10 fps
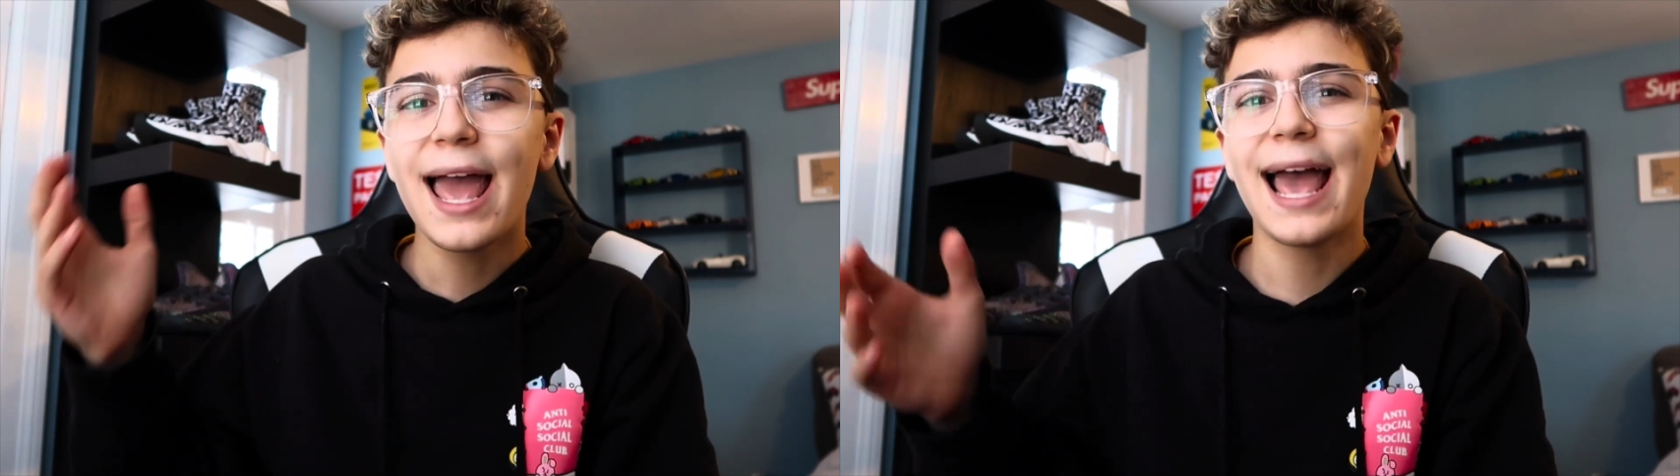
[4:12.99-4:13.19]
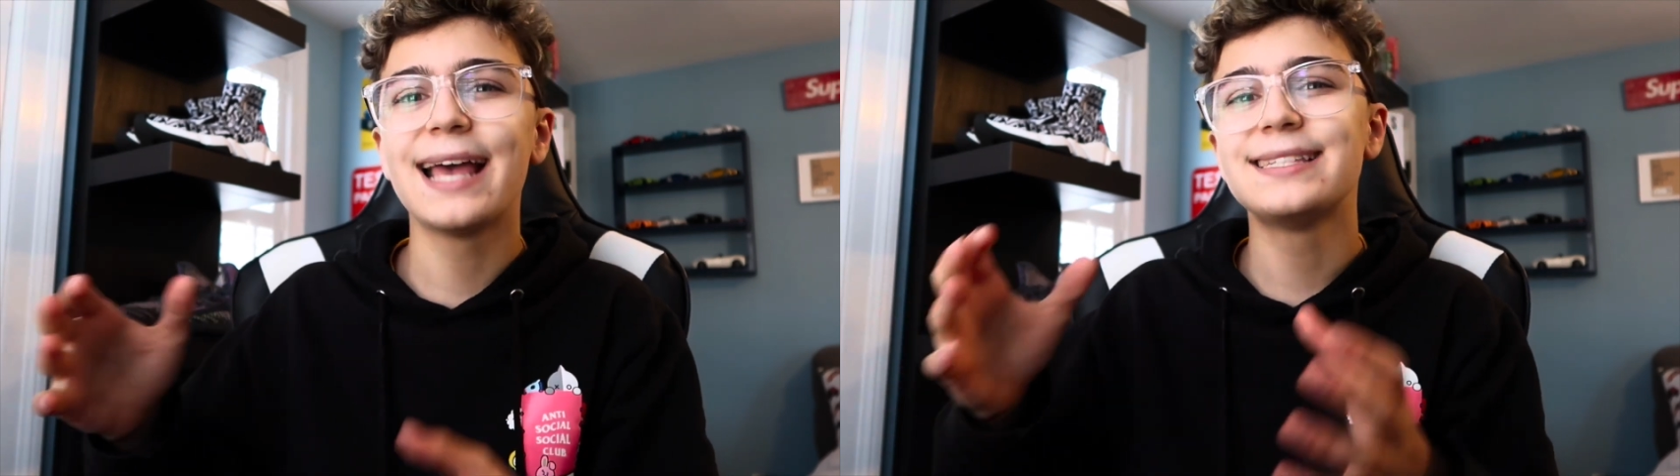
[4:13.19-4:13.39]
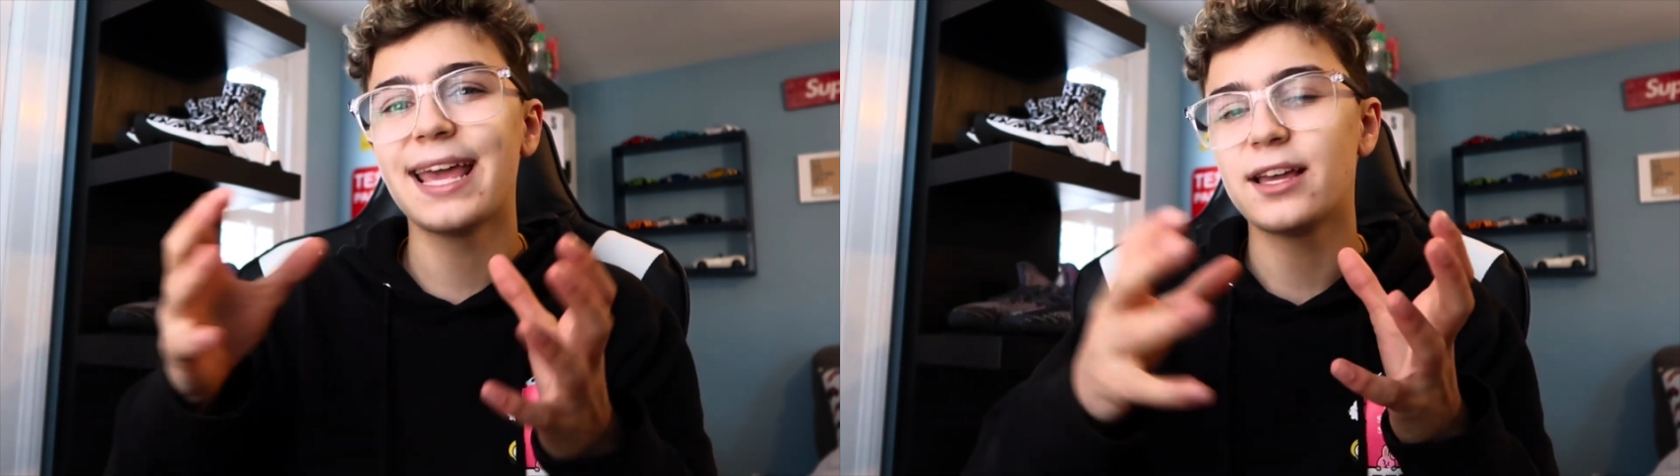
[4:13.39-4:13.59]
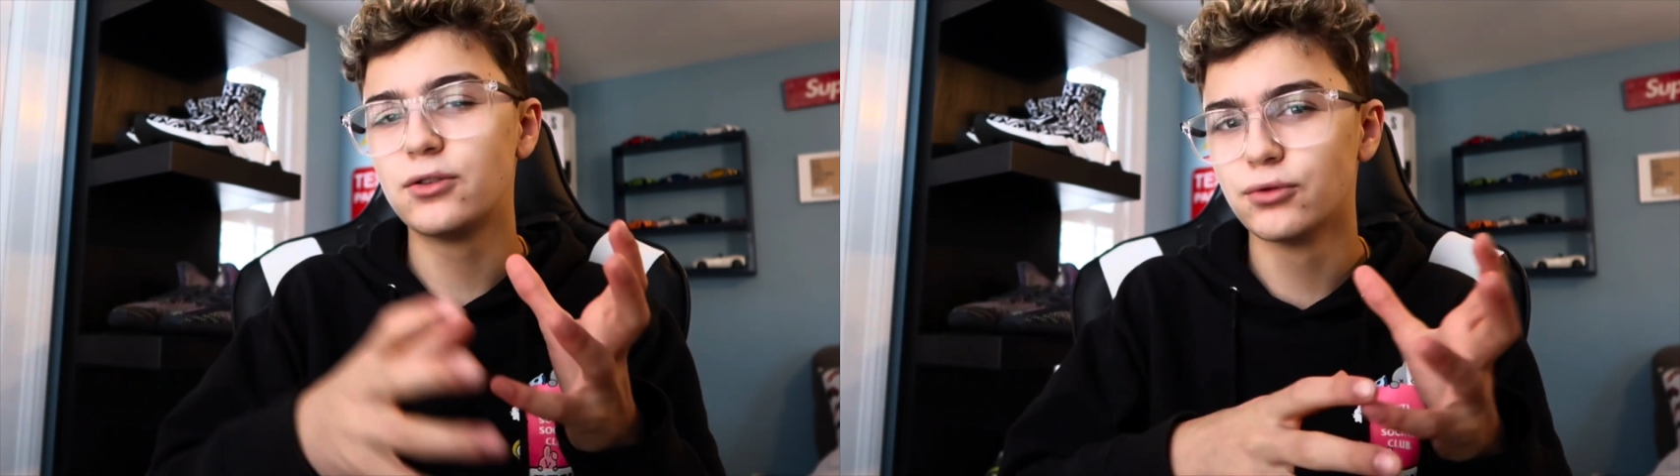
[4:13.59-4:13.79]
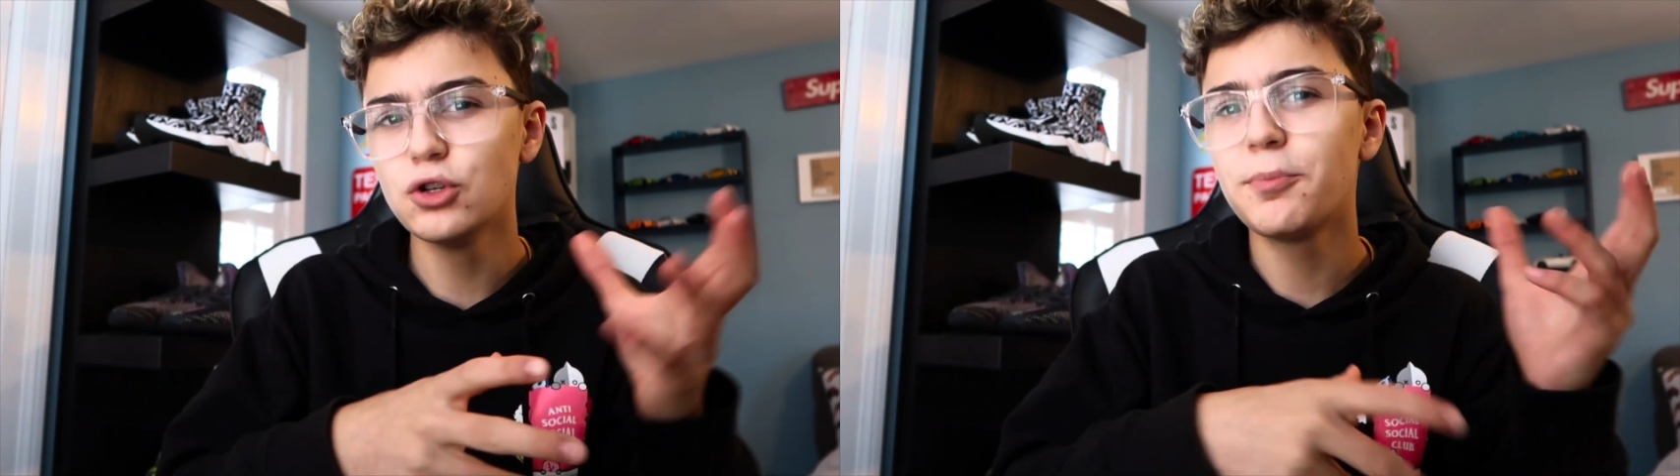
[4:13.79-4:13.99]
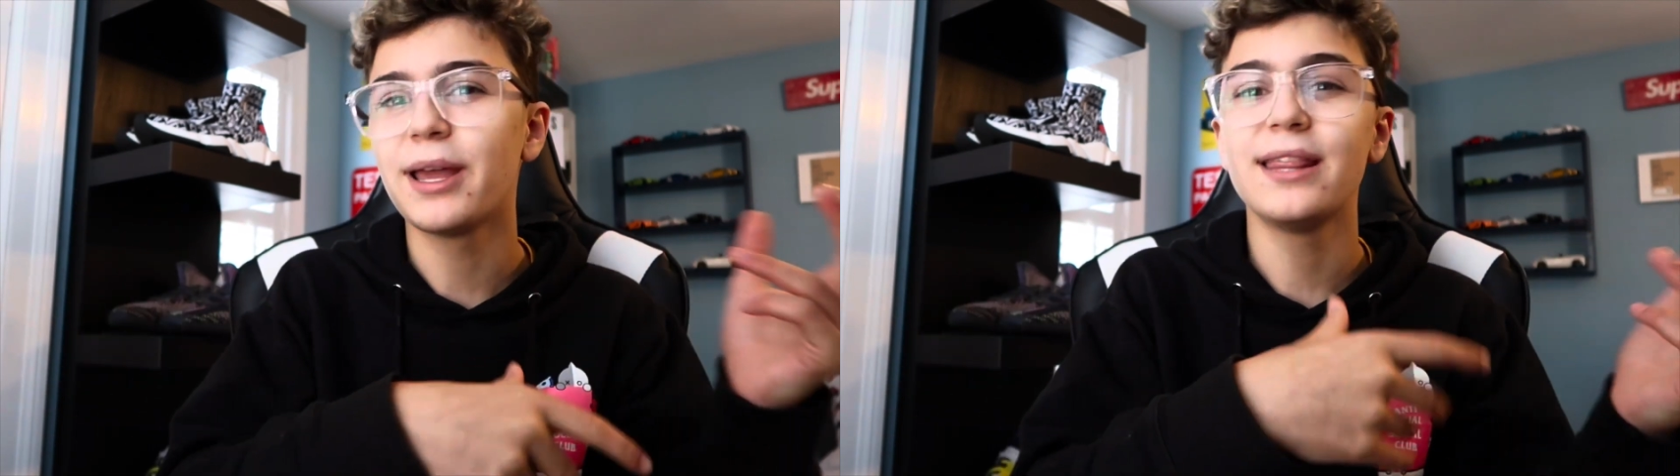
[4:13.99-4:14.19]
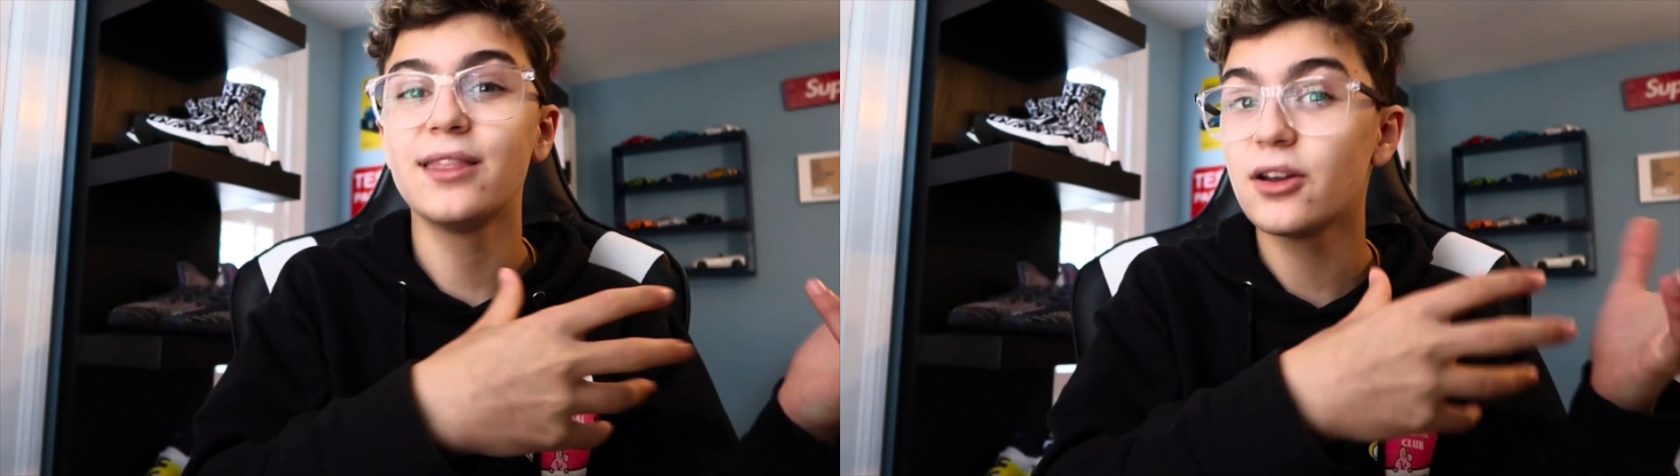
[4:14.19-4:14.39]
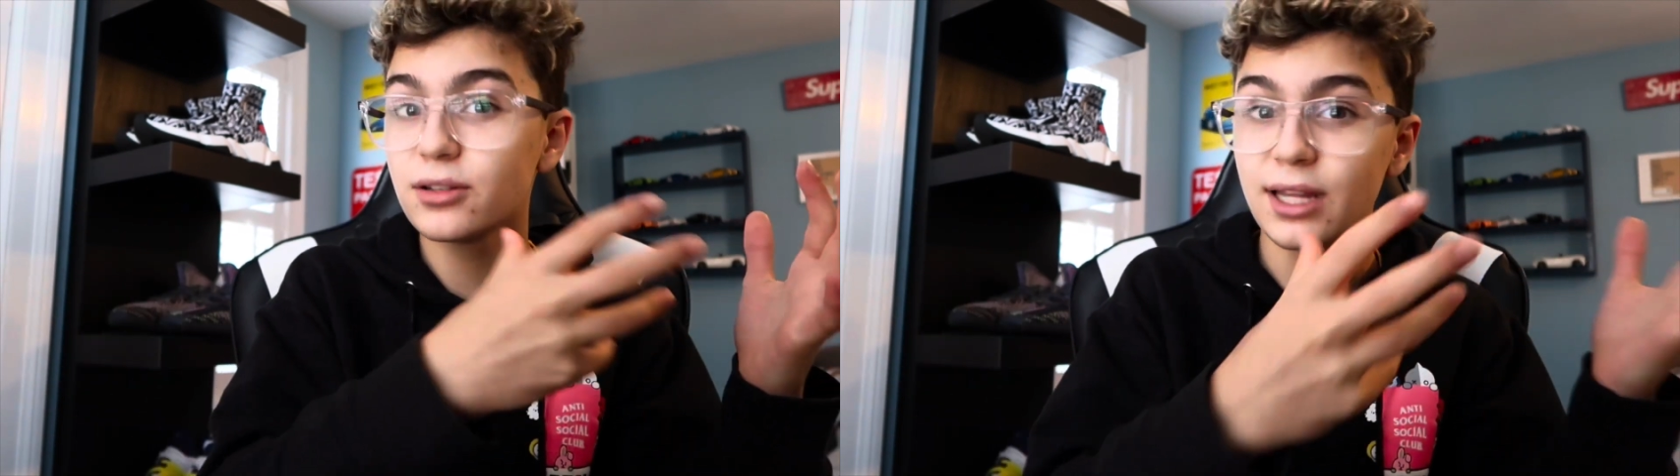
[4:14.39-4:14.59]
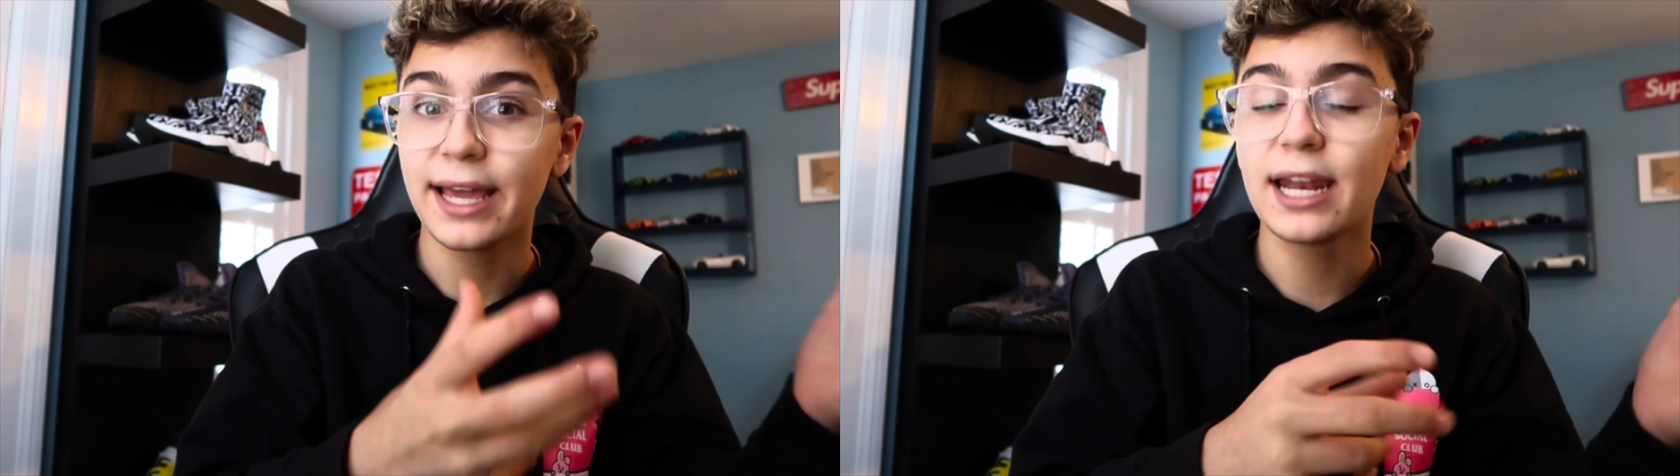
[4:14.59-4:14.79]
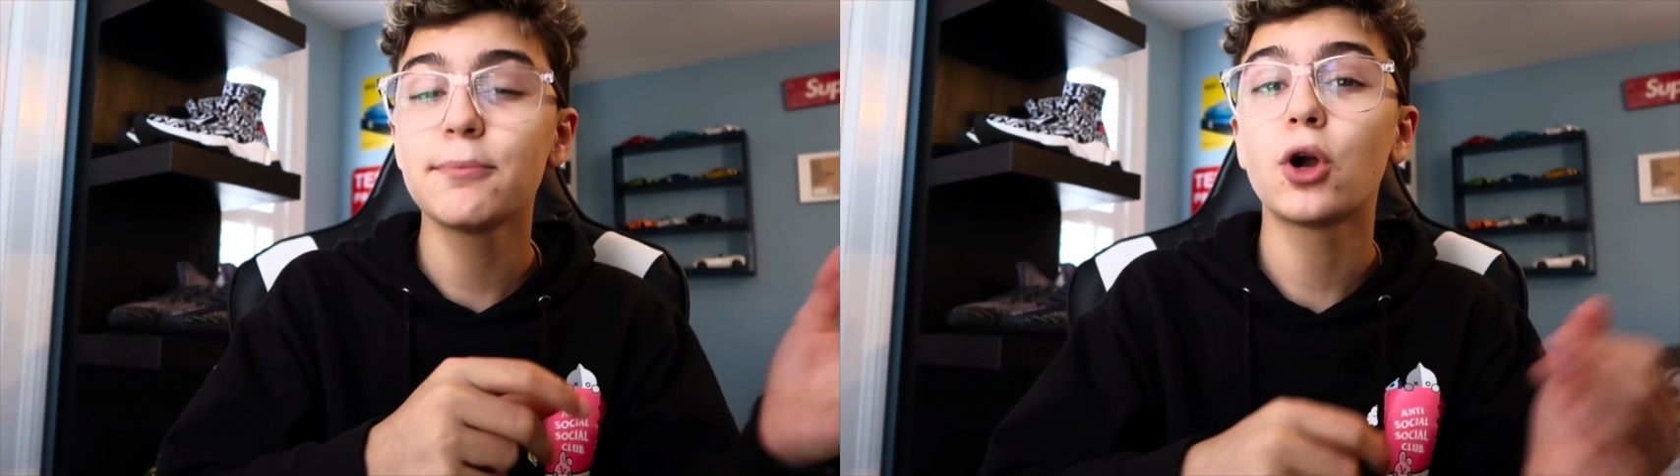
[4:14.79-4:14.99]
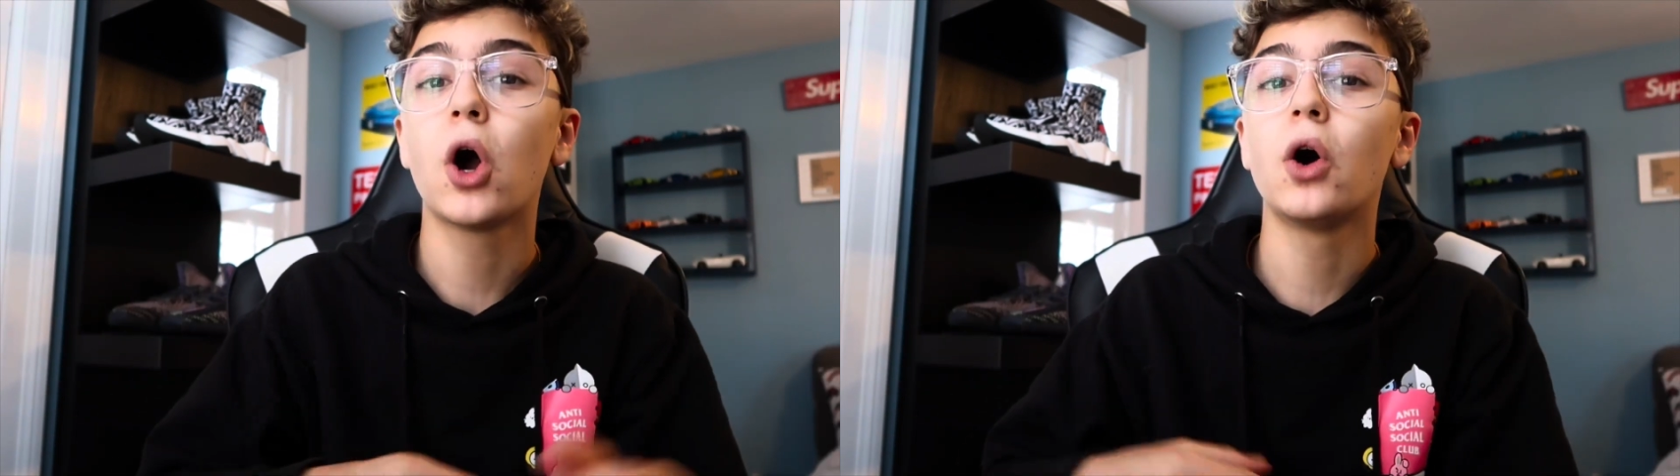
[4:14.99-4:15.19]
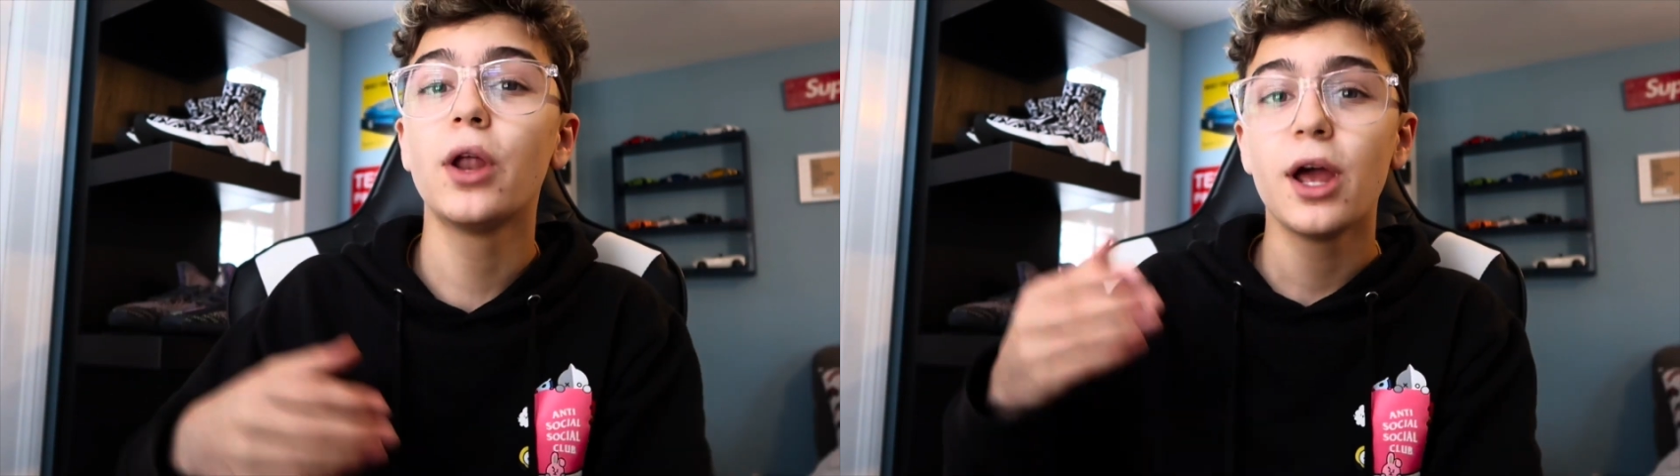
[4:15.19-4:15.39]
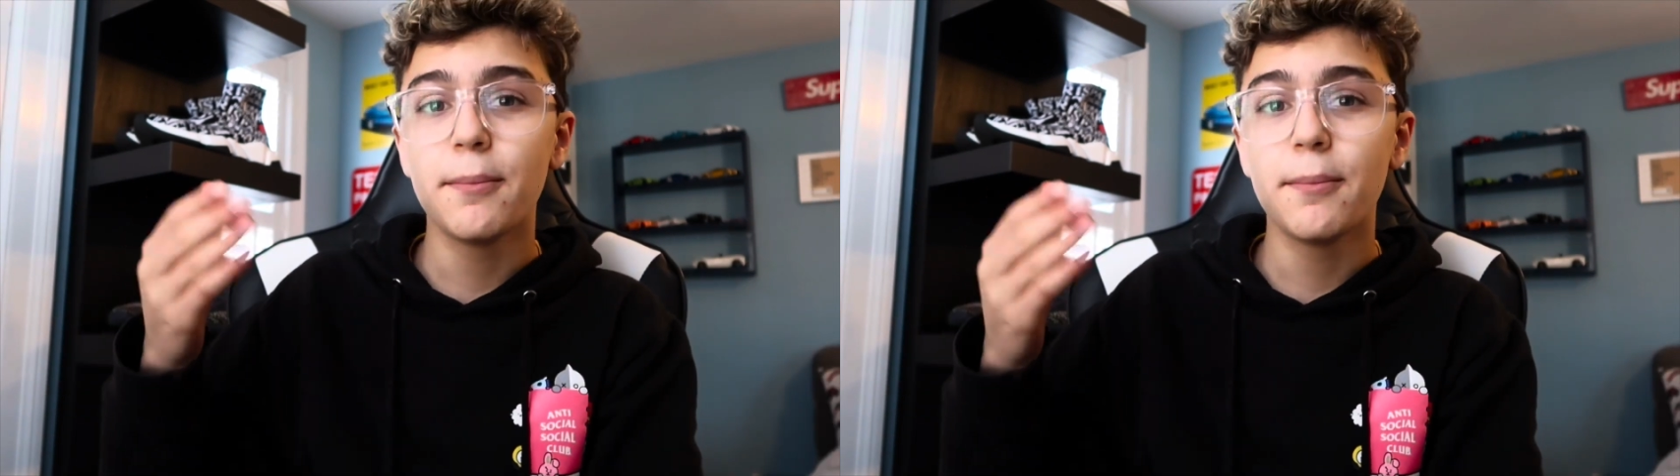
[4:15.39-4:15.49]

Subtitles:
has a group in their lineup called